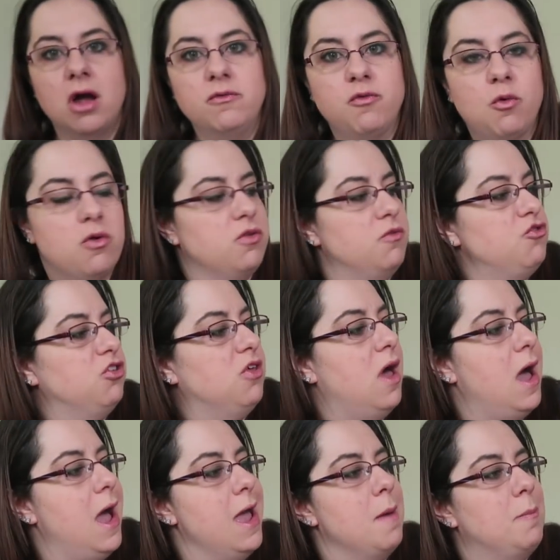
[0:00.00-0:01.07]
on 4th of
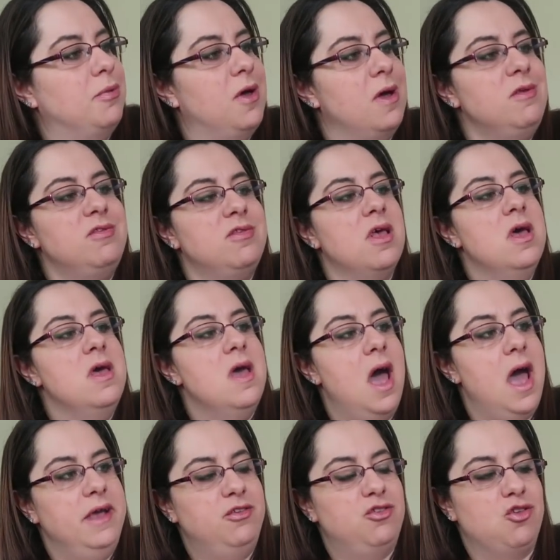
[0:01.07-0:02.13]
July. Plus,
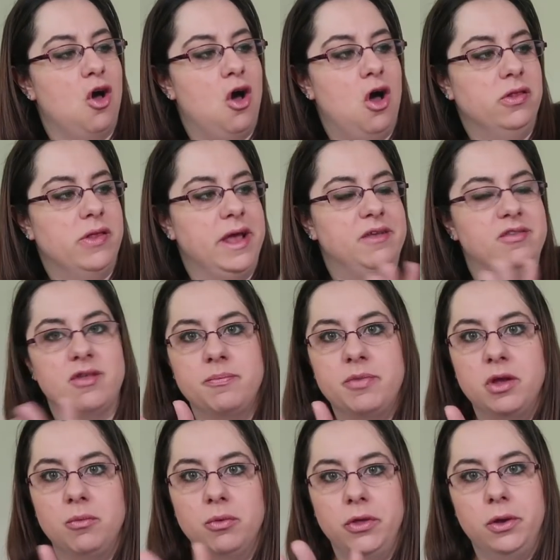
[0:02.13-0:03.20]
I saw like
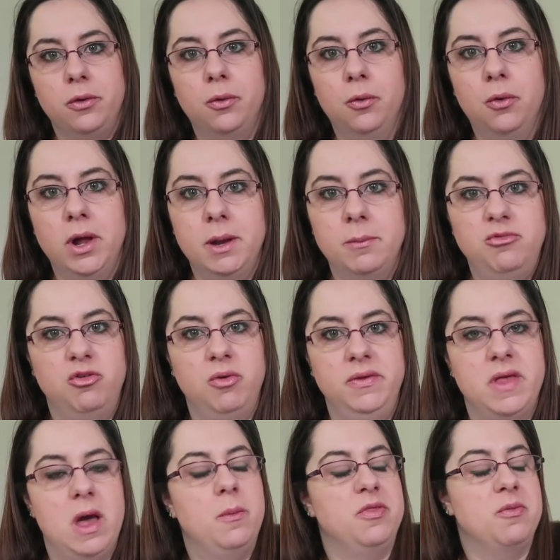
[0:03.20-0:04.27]
something really cool, and I'm
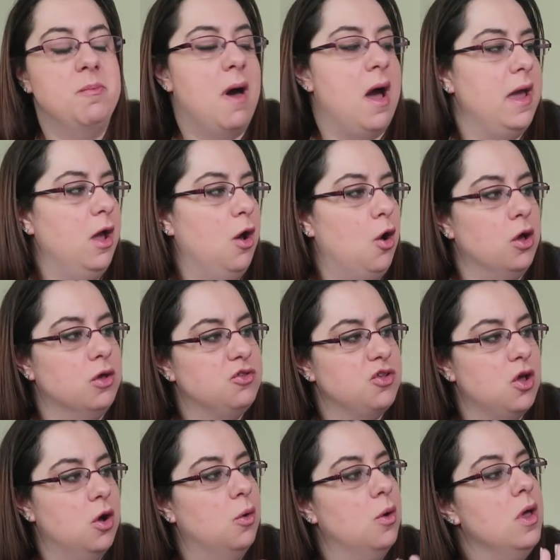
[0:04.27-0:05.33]
doing that with Maya
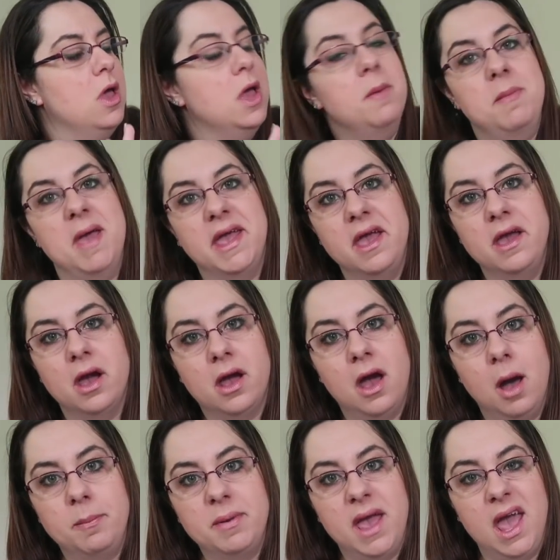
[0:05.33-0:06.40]
also, making a
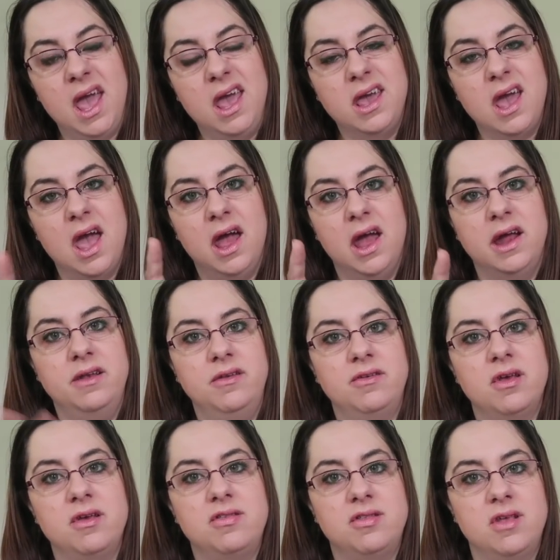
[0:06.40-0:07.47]
cupcake,
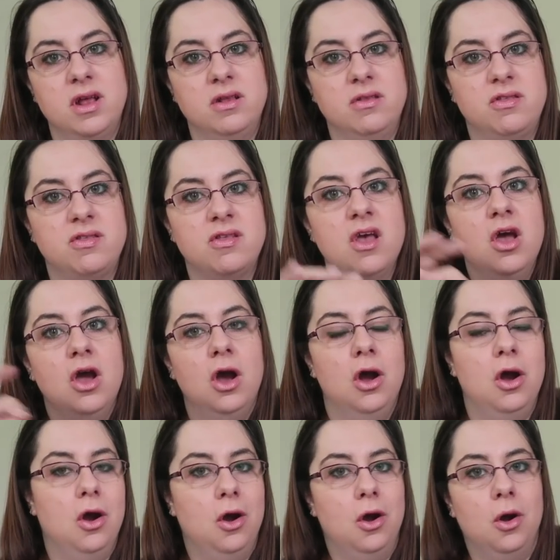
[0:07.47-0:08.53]
and since
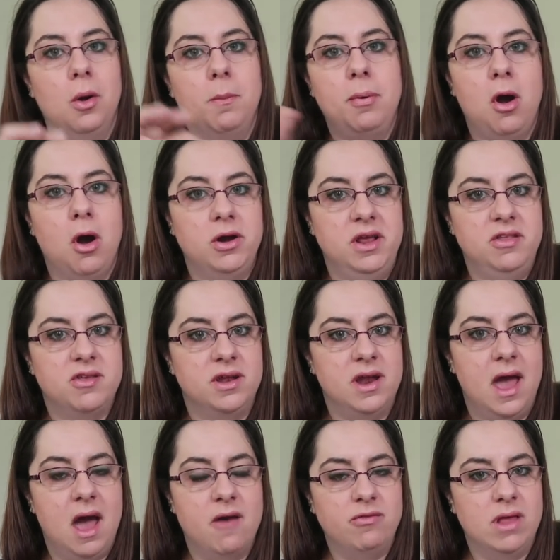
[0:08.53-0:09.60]
her party's
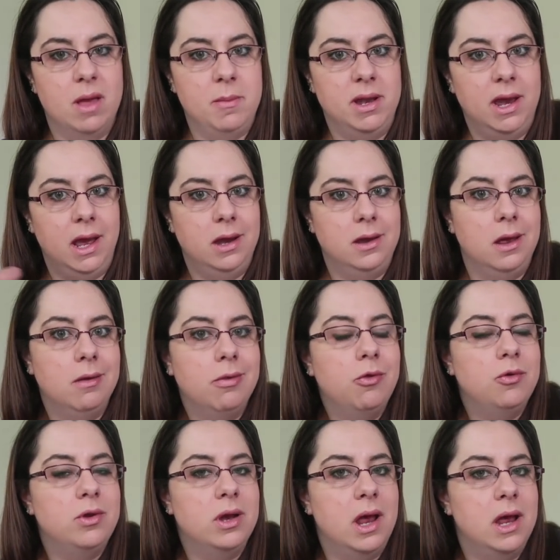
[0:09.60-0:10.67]
gonna have lemonade
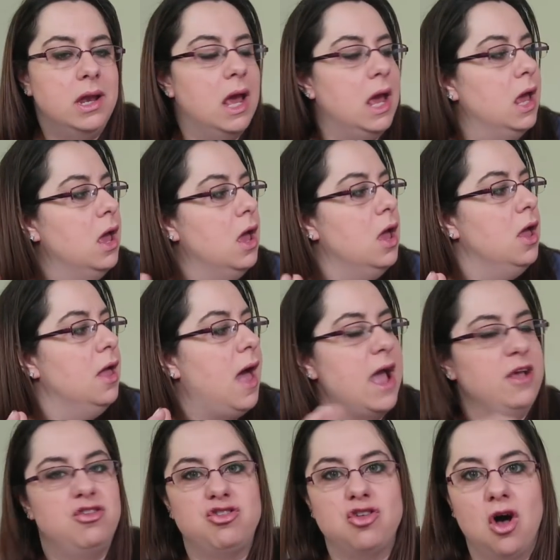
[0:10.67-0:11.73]
included in it,
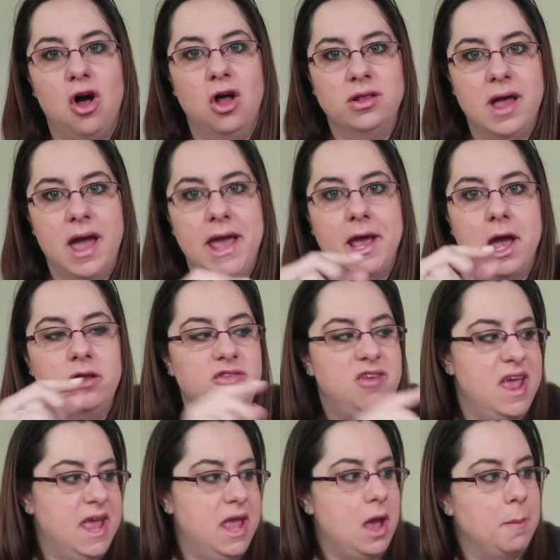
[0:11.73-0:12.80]
I saw like
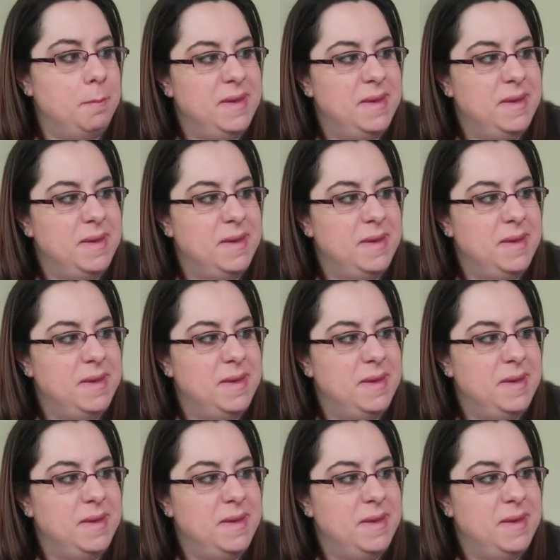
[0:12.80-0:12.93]
taking a